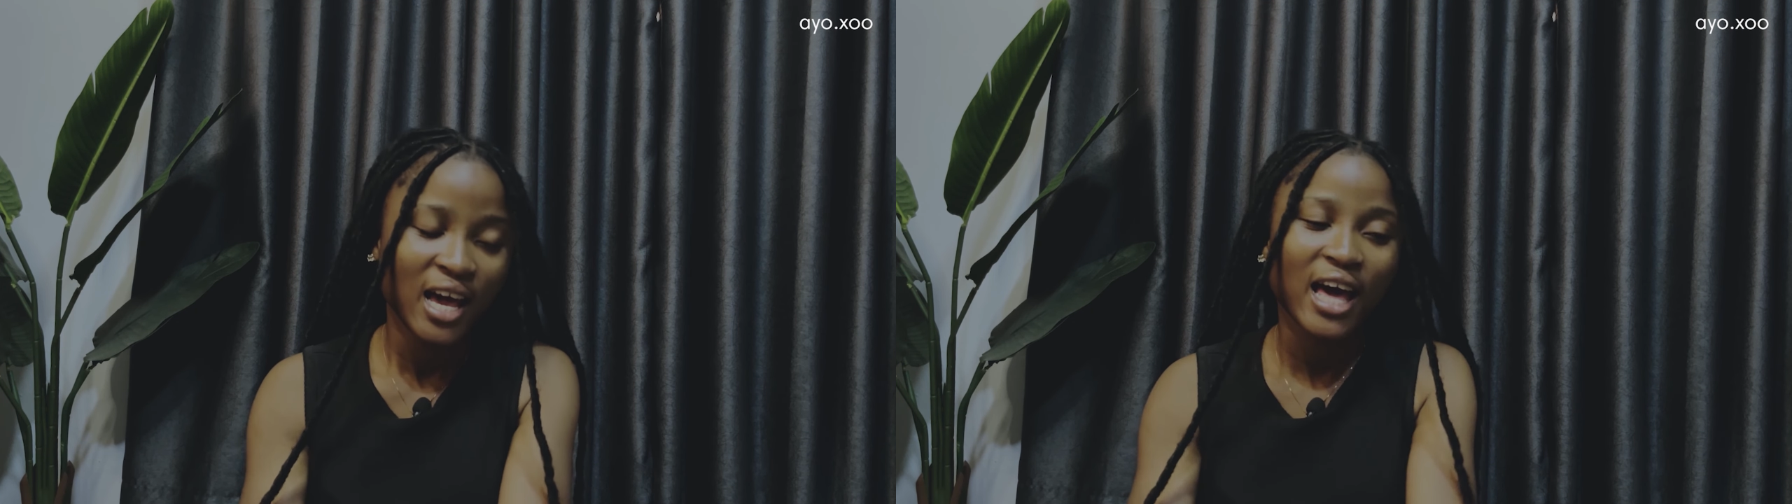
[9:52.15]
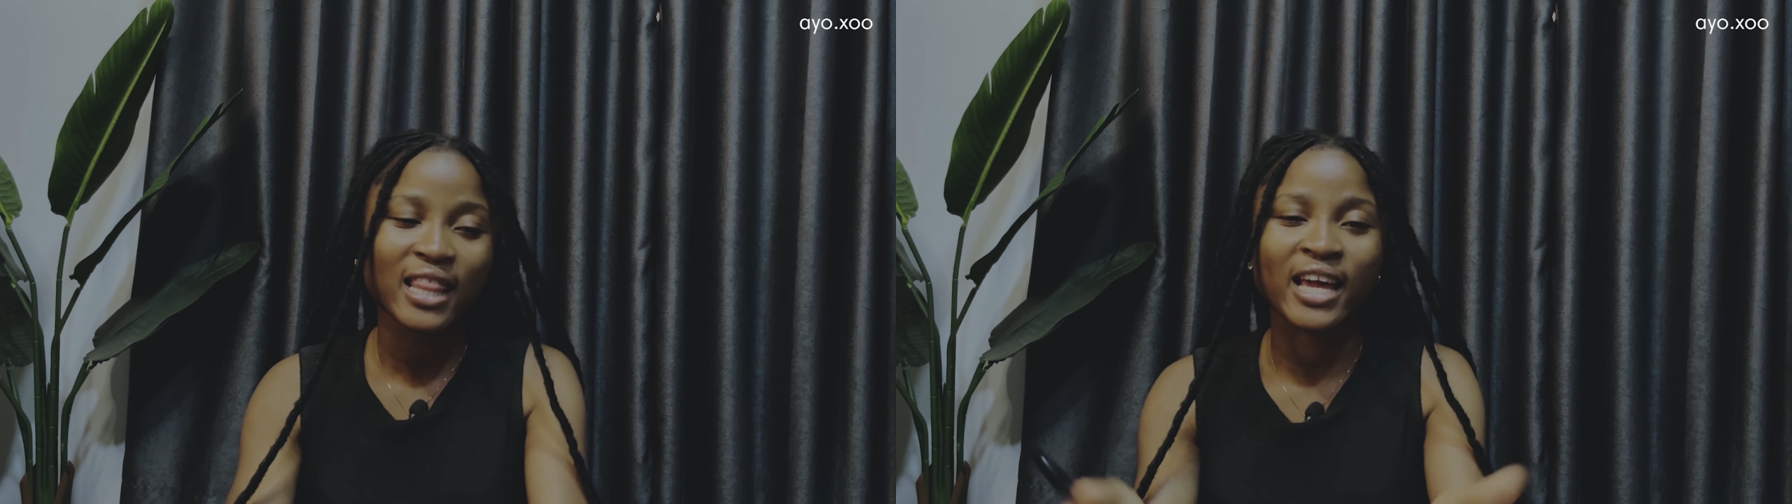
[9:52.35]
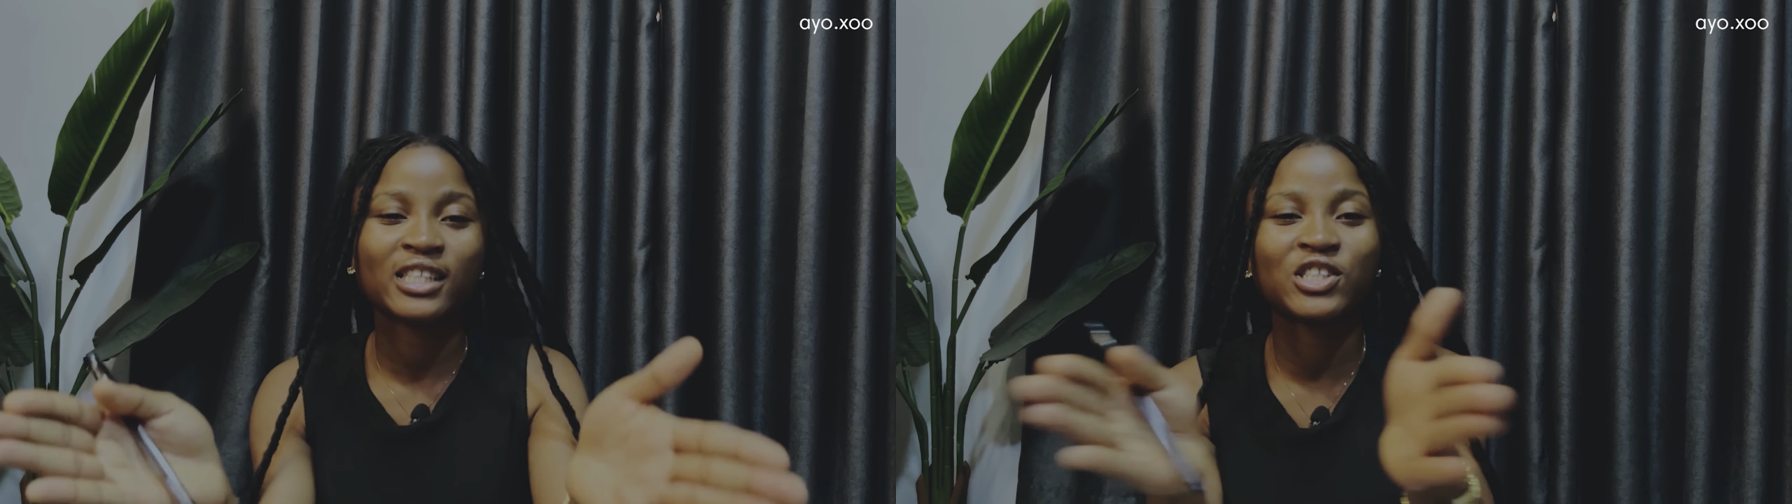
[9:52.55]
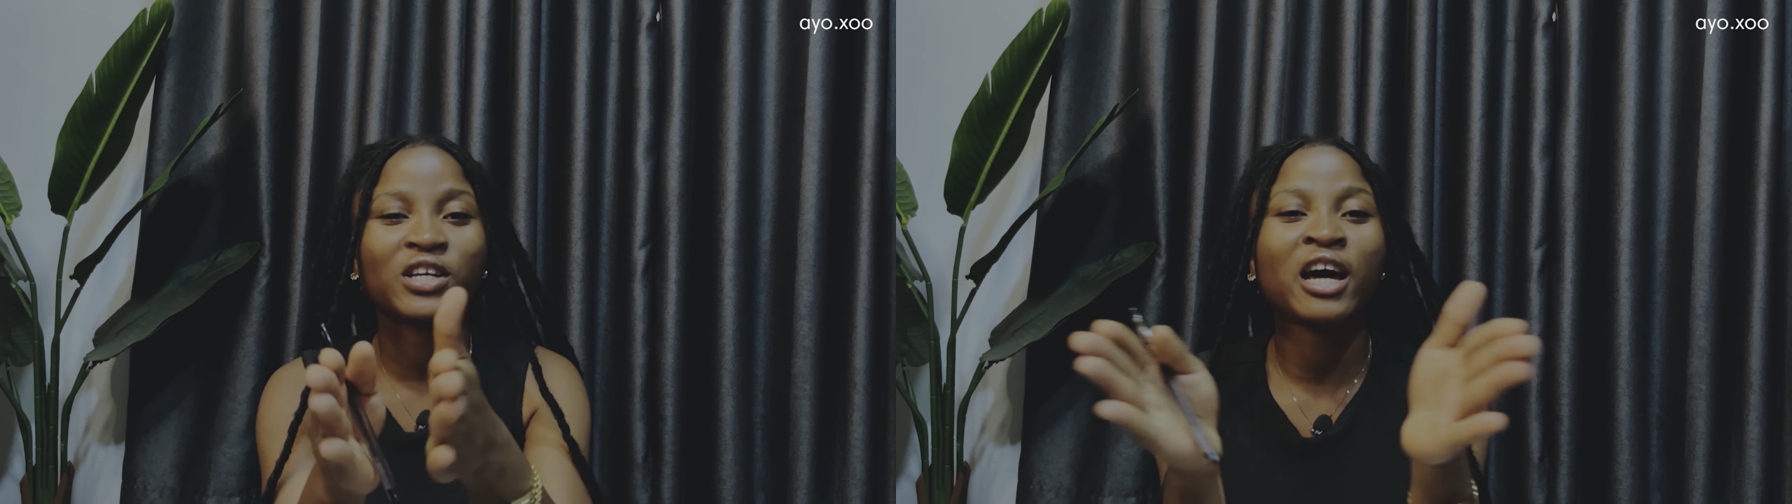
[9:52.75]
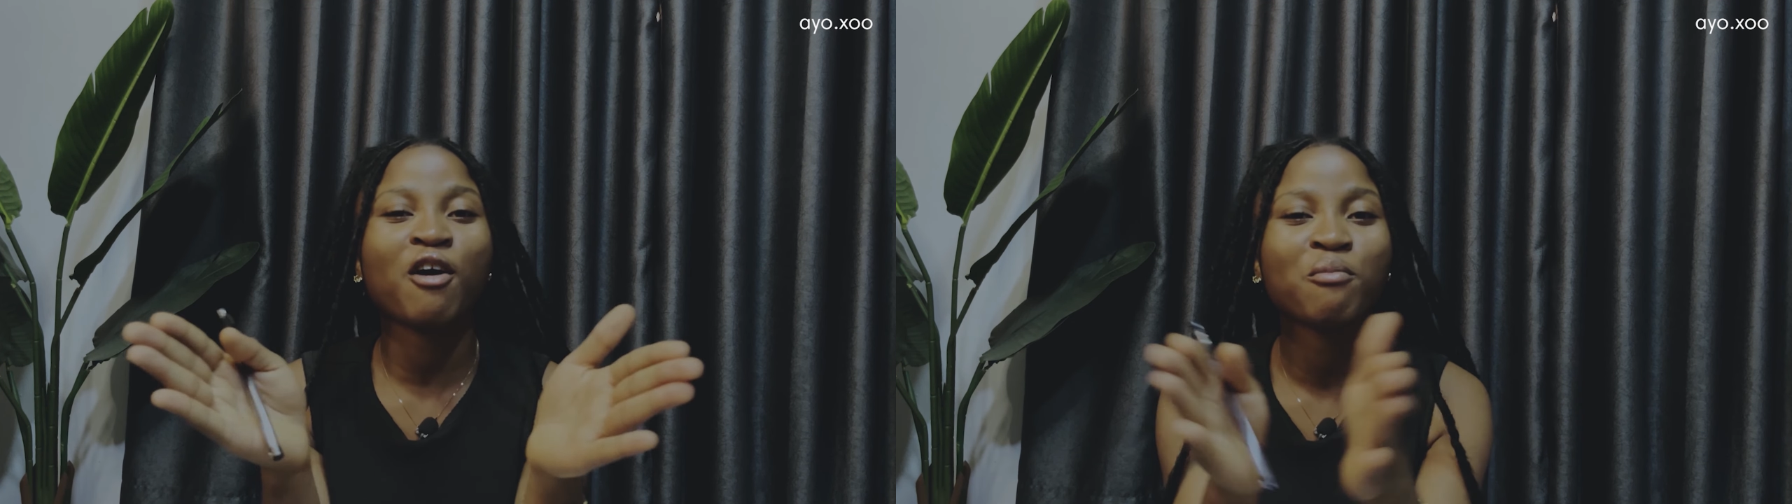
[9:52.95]
And then
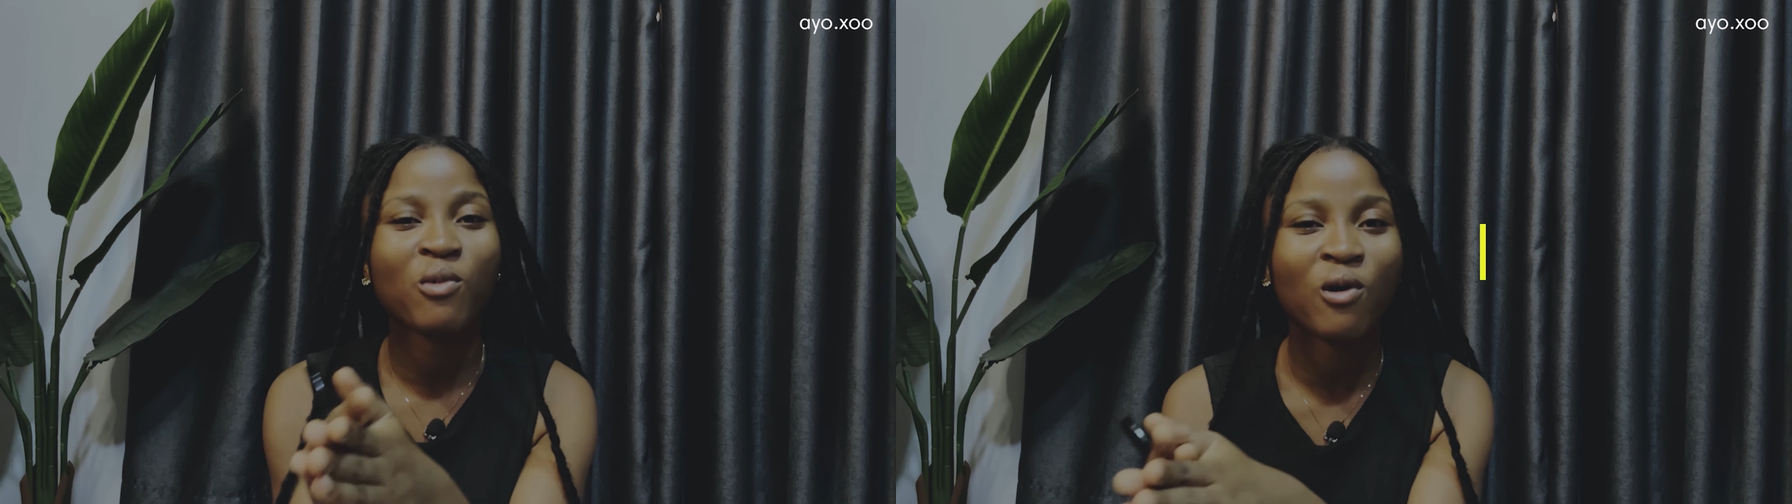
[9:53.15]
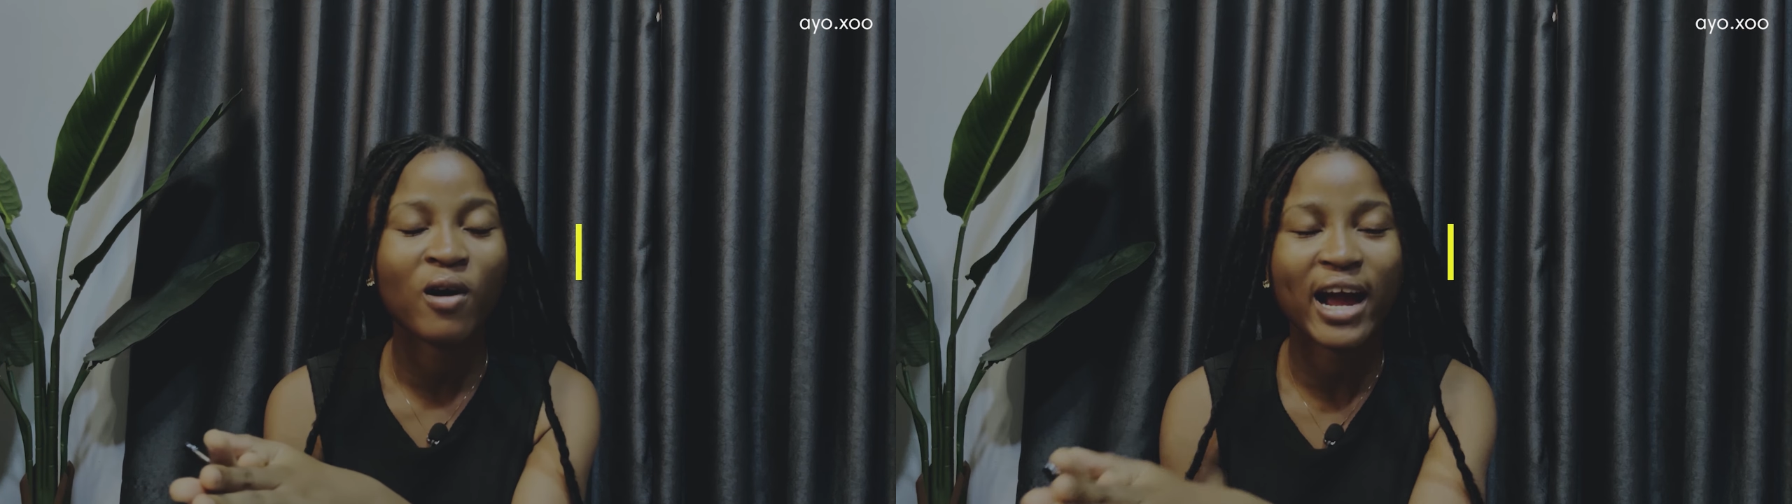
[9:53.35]
journal more.